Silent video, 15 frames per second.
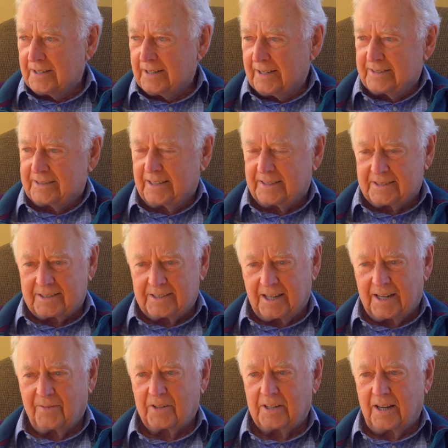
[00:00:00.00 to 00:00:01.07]
I said,
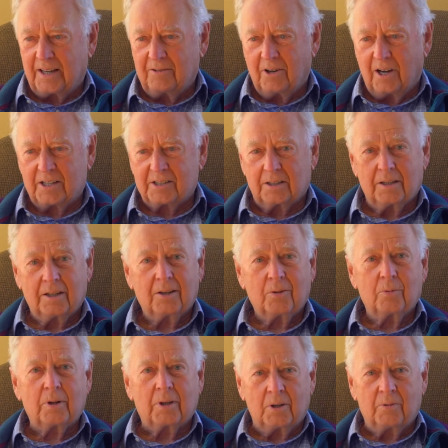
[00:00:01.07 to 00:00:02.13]
son of a gun, Roger,
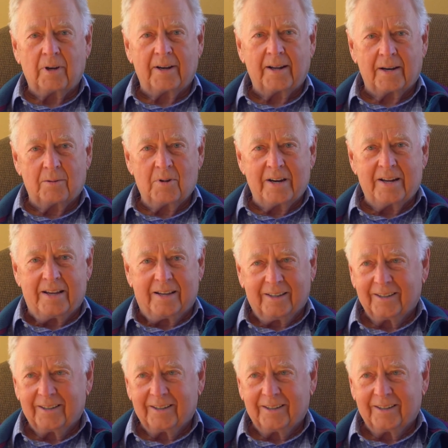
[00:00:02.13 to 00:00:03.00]
we're going to run out of money.